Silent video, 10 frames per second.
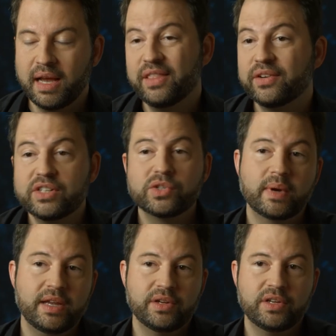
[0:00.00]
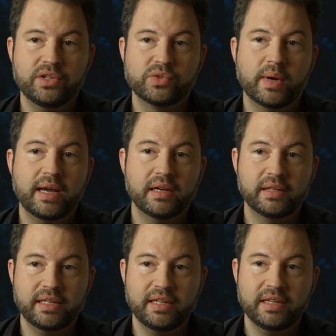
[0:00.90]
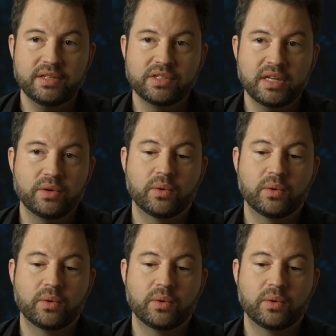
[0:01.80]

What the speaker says: And there is a way you can use white LEDs in